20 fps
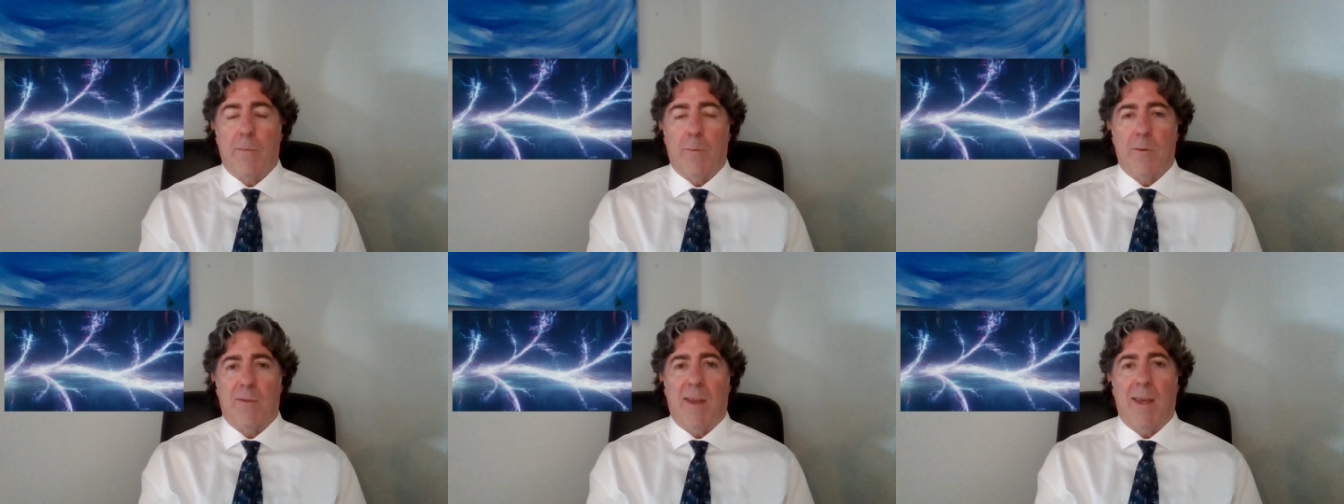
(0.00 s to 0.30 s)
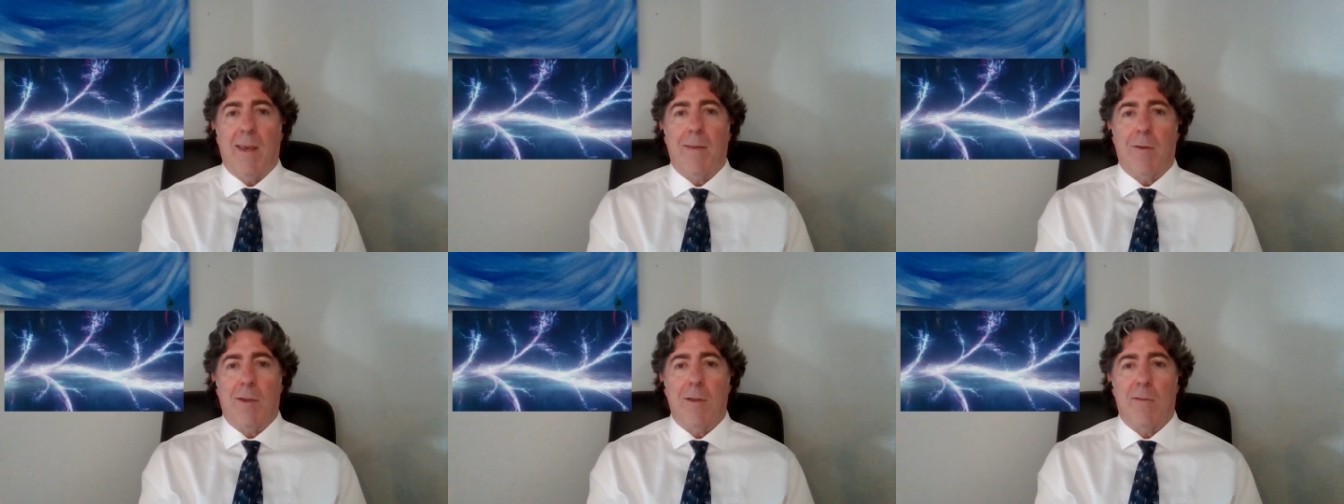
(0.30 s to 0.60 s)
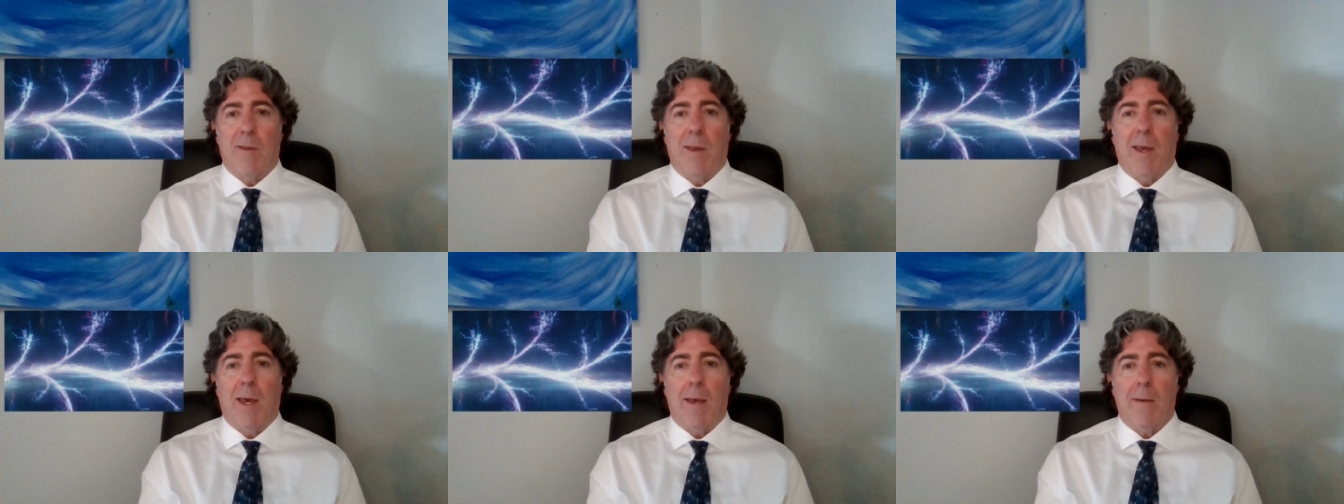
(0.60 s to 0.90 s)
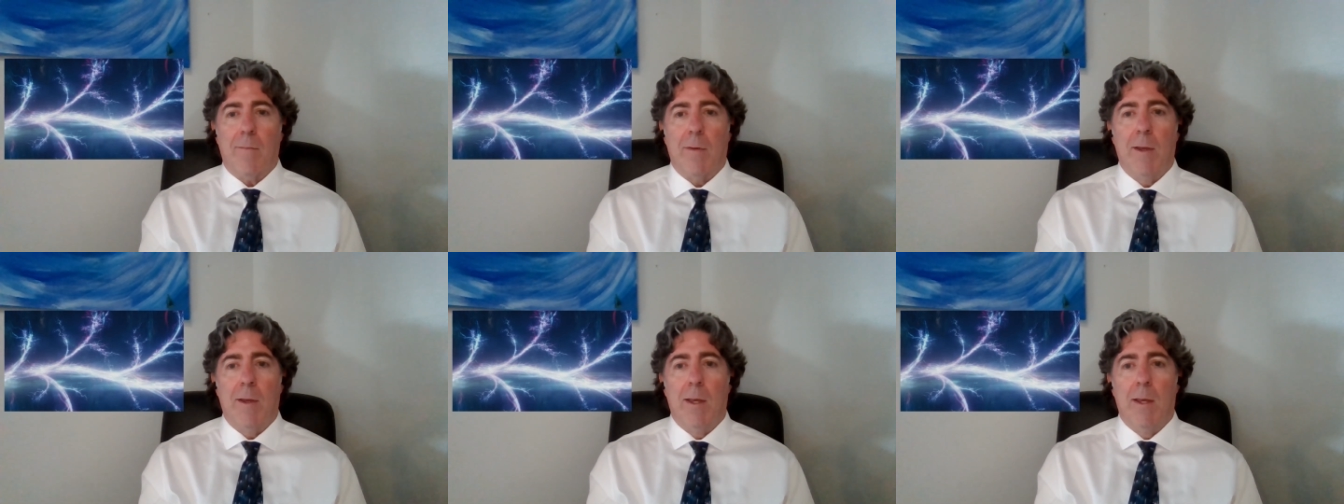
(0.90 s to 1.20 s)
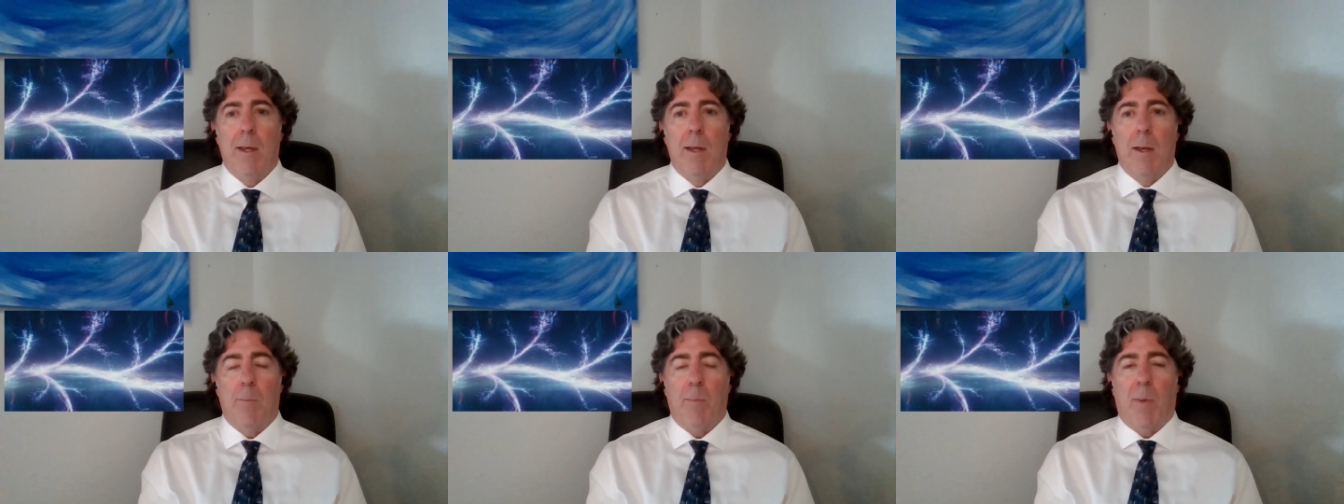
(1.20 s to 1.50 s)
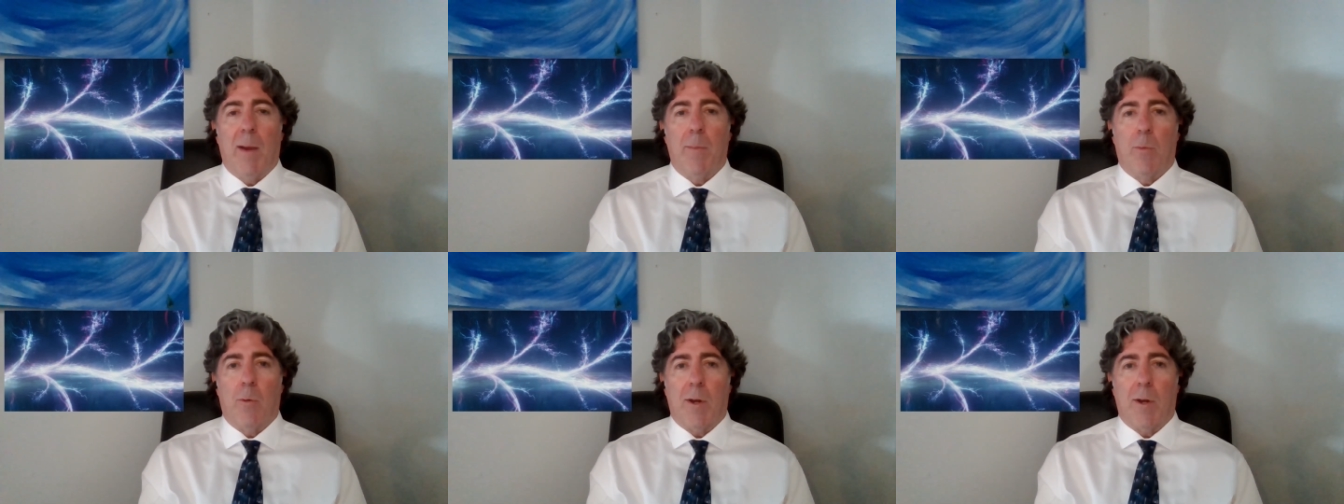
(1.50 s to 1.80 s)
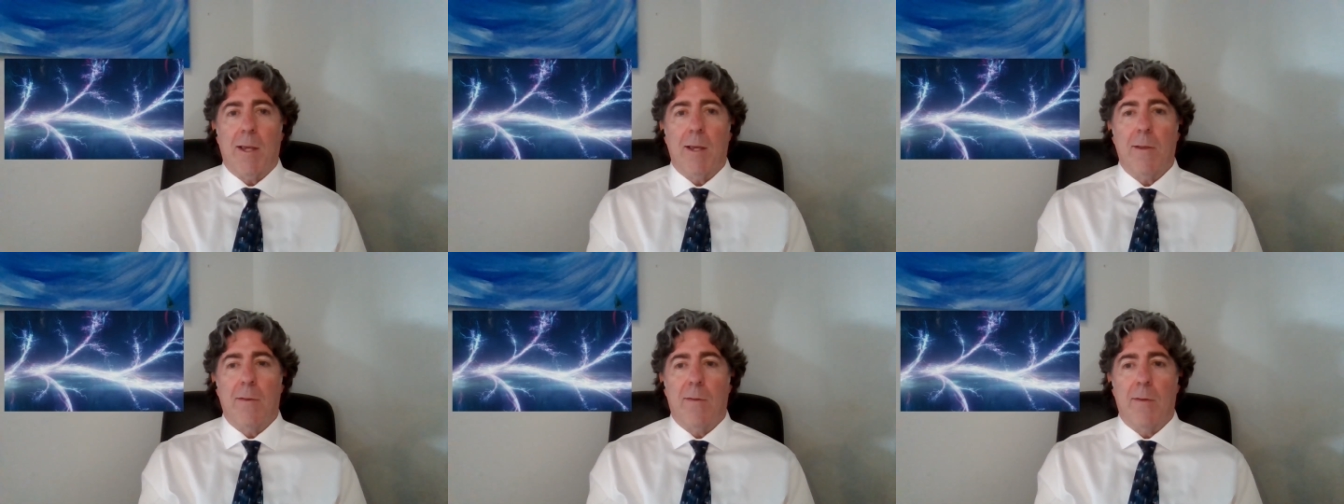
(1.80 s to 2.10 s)
for saving his life by
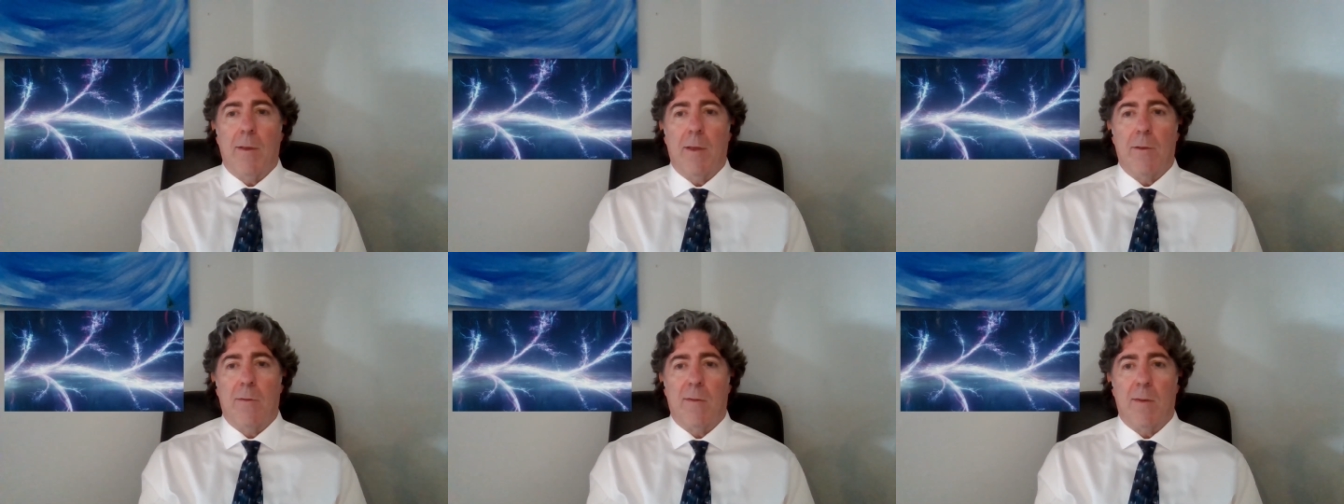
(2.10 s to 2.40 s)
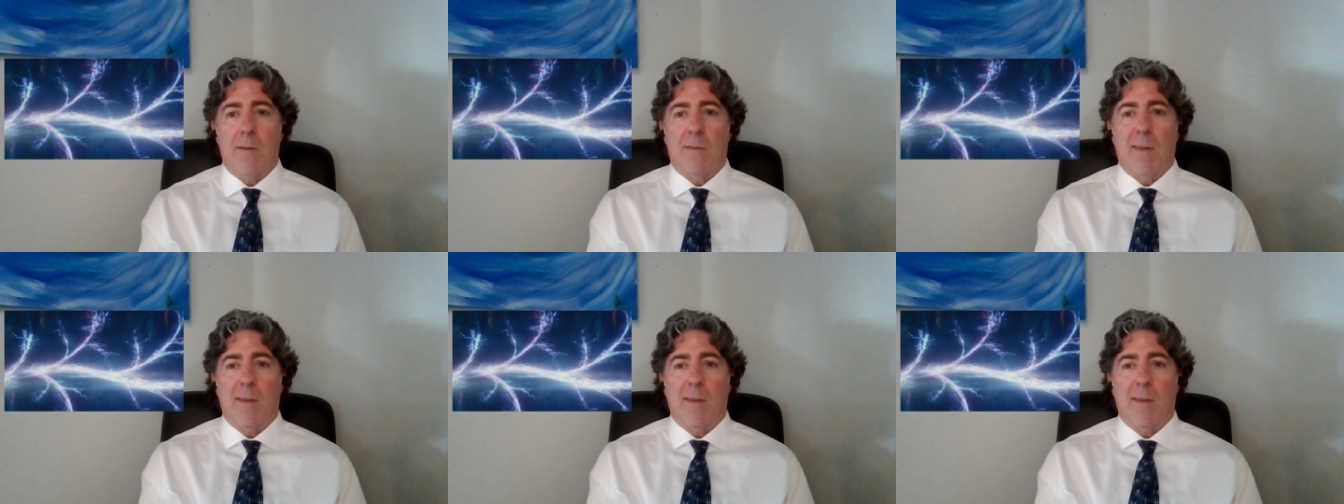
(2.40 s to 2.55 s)
bringing this